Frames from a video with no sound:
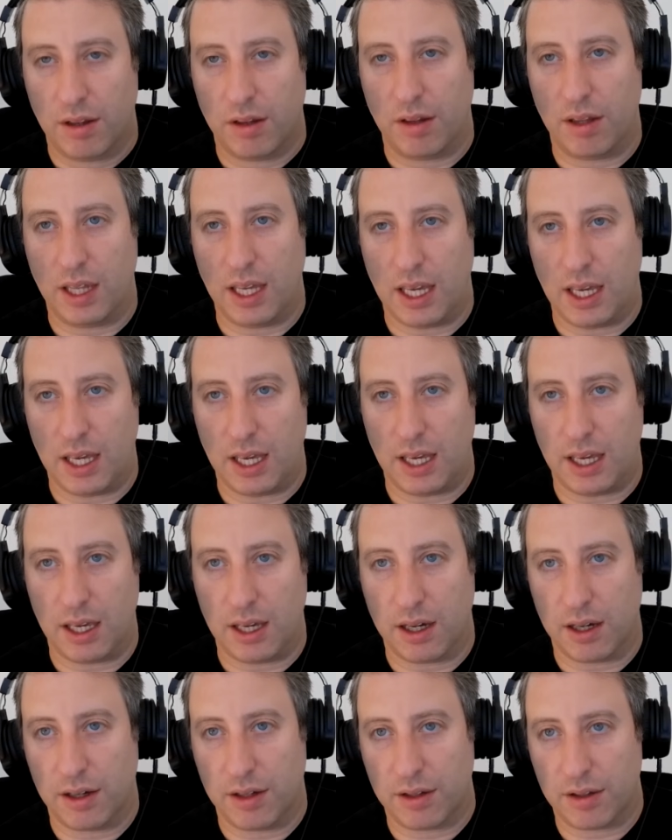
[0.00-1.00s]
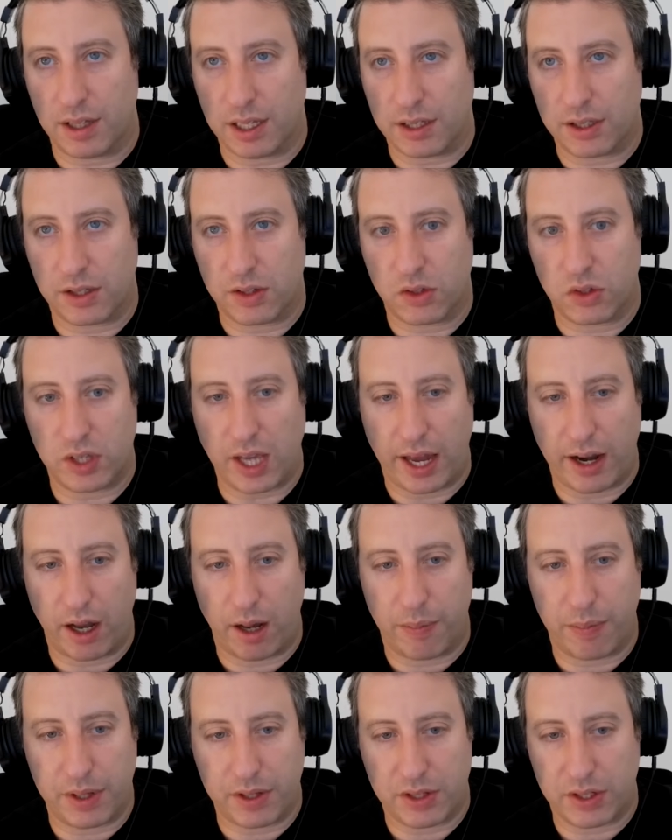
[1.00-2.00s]
The
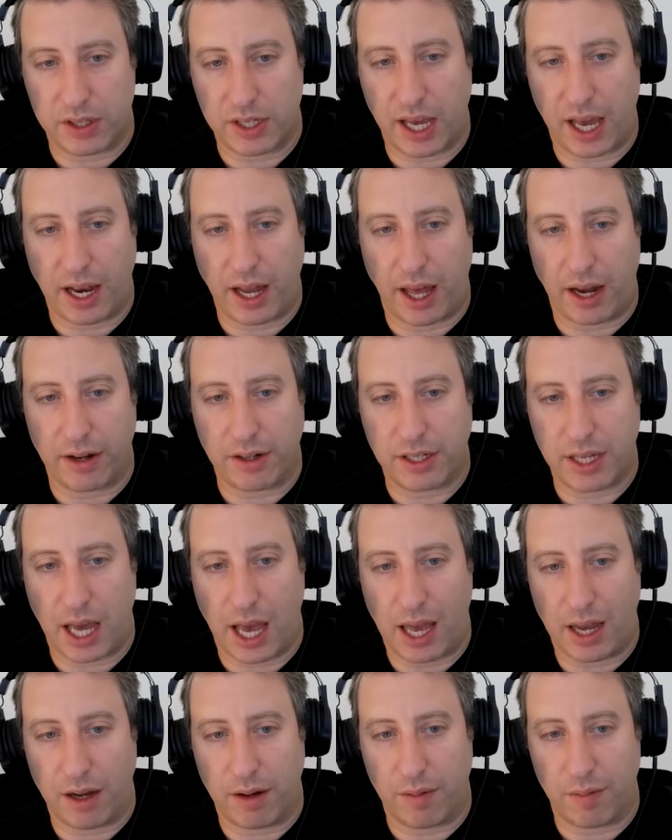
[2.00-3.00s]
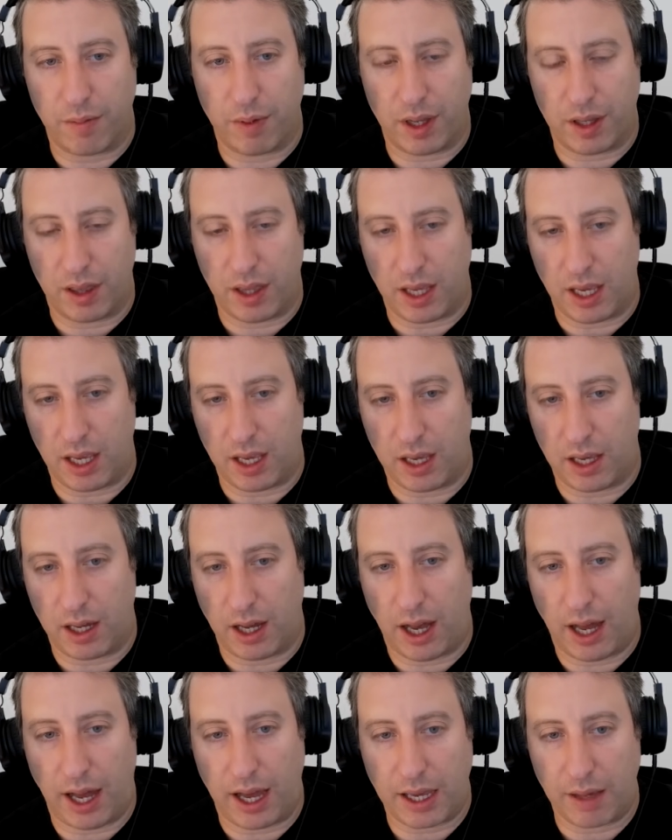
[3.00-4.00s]
setup is a 10 out of 10, but the
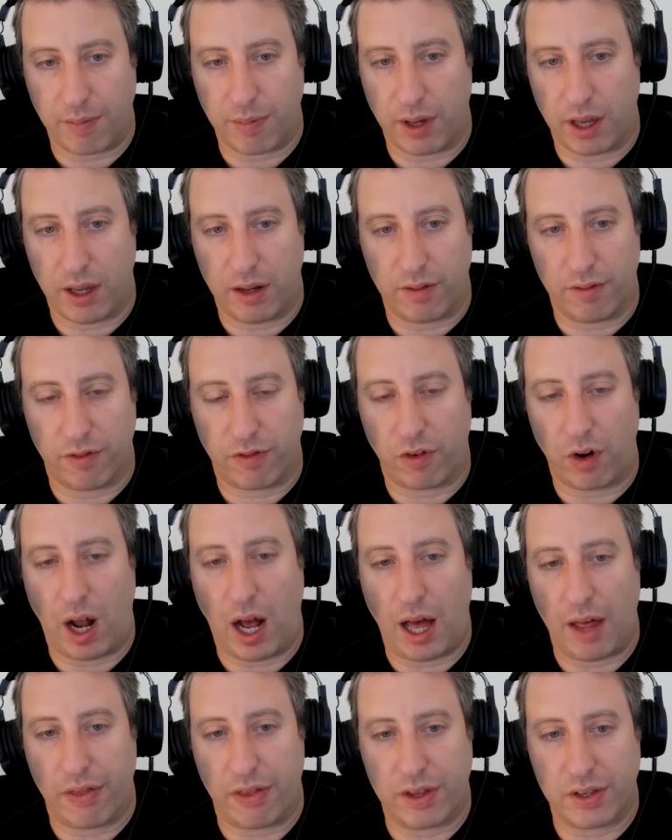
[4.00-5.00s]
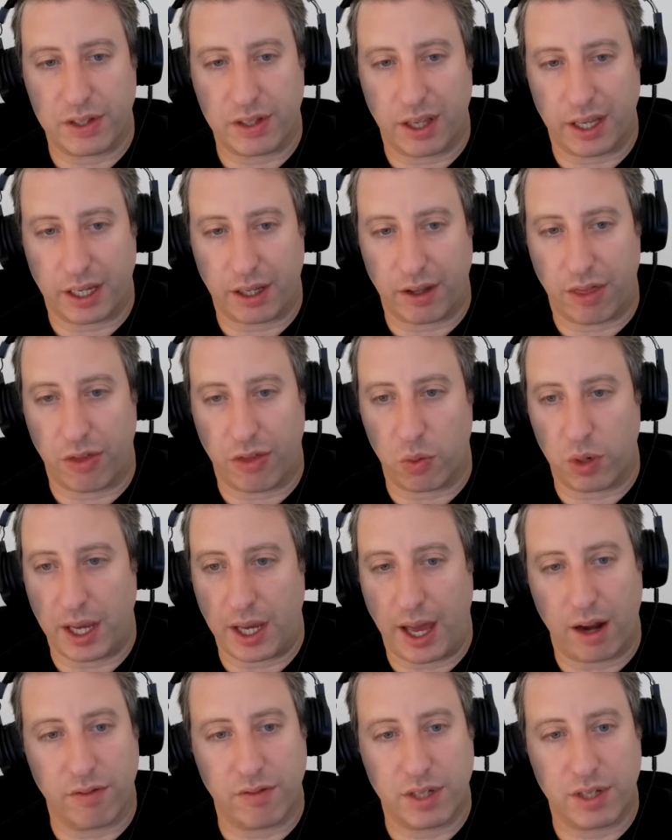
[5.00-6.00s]
hype and froth is like a
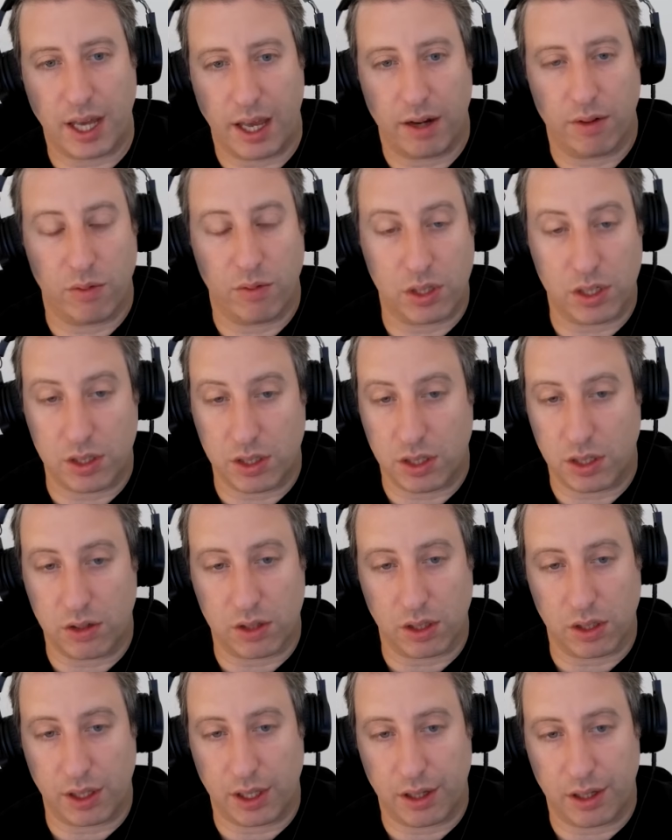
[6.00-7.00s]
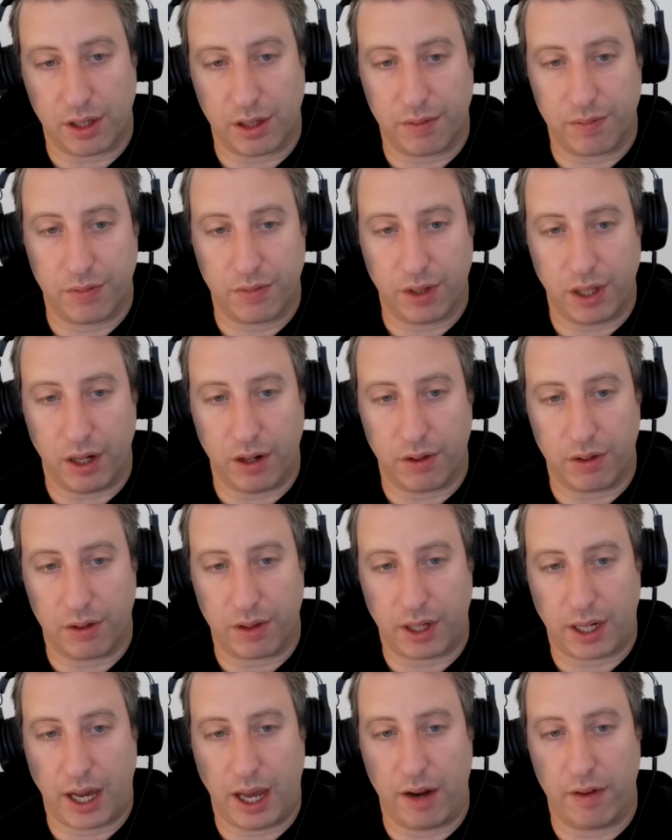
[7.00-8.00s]
3 out of 10, which is usually the
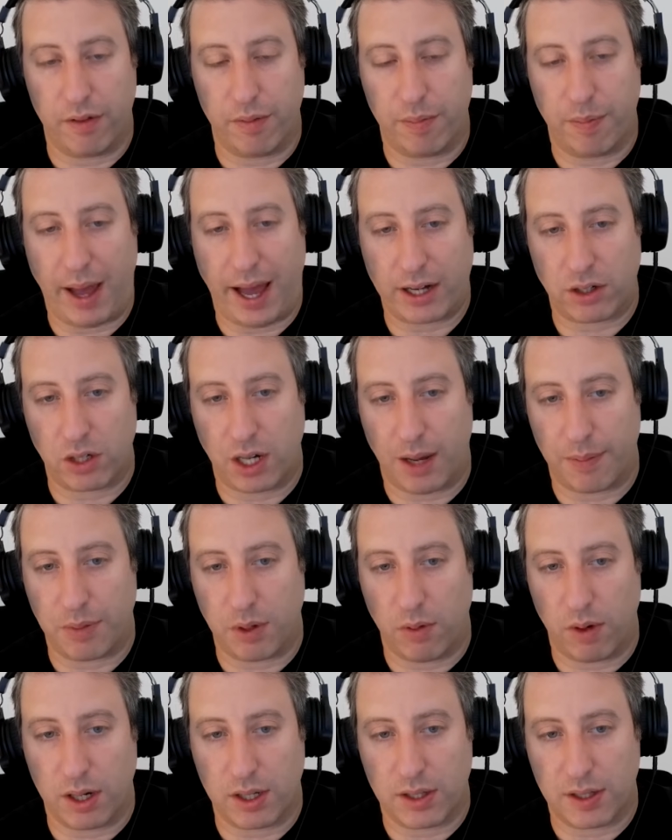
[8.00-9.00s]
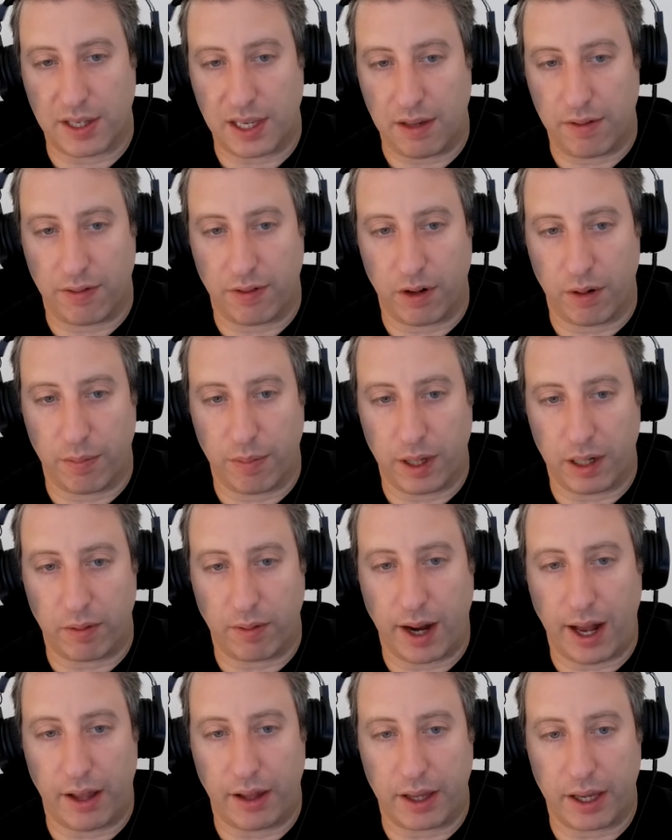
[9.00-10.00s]
the kind of backdrop you want to see for a big
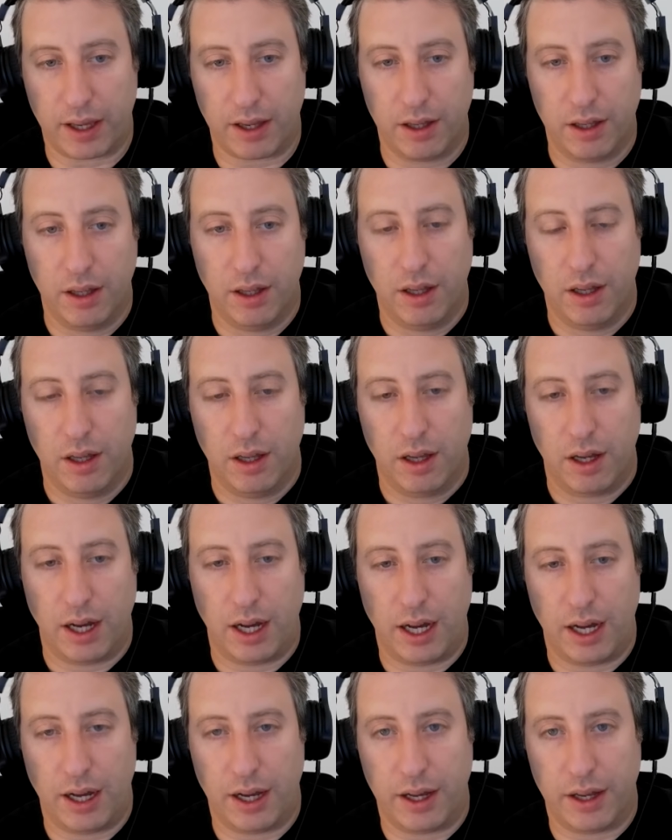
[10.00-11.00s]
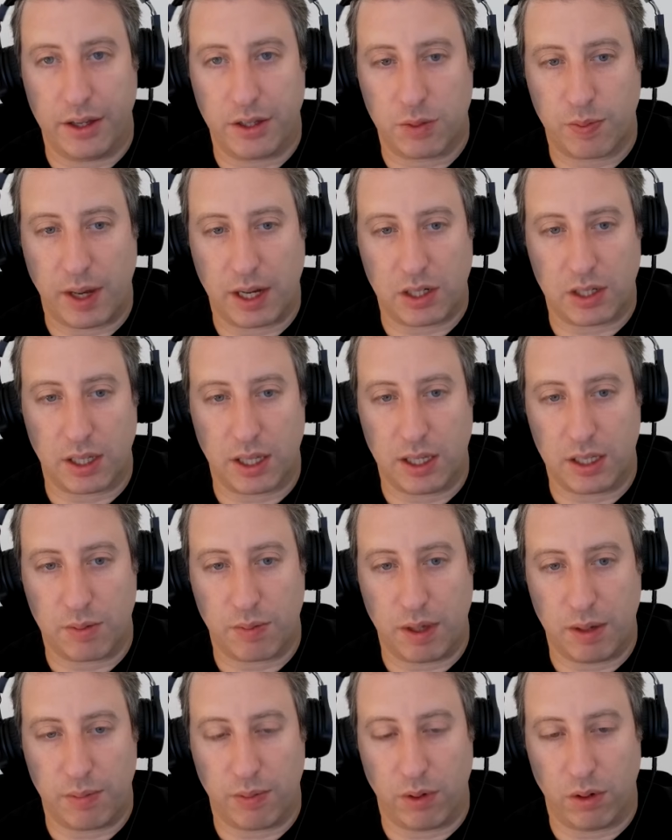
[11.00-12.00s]
rally, especially as
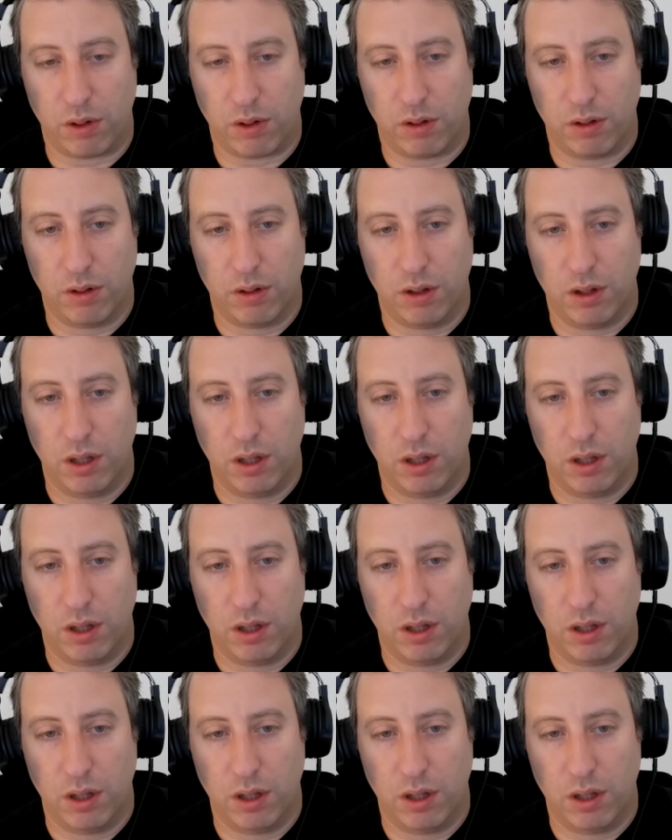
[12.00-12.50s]
people